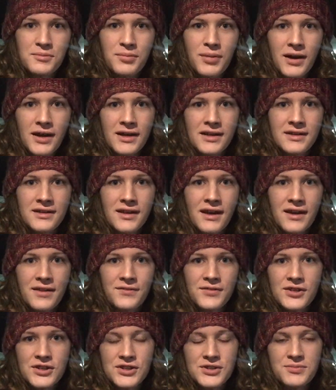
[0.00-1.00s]
but I
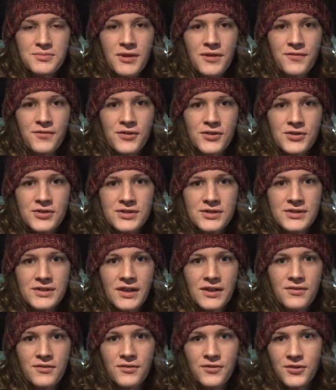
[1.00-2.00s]
finished my first
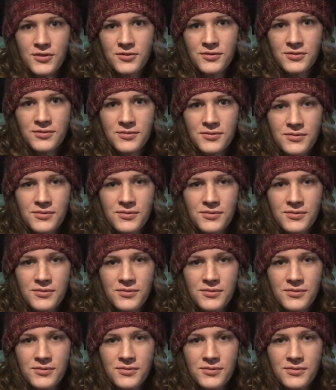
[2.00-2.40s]
site review.